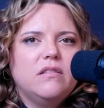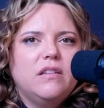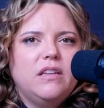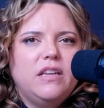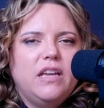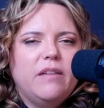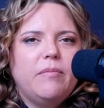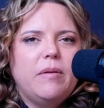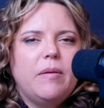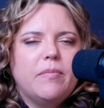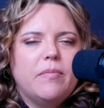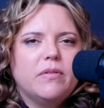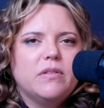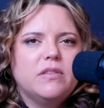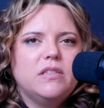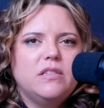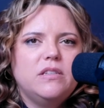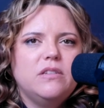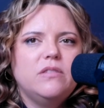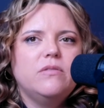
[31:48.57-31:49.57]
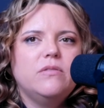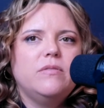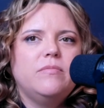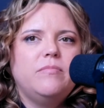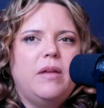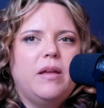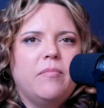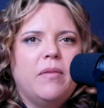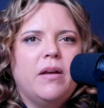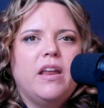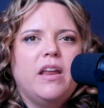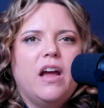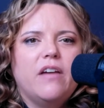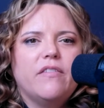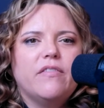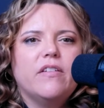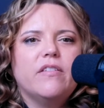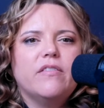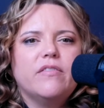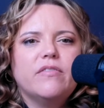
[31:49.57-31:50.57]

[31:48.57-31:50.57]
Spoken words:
get people to do and make money off of.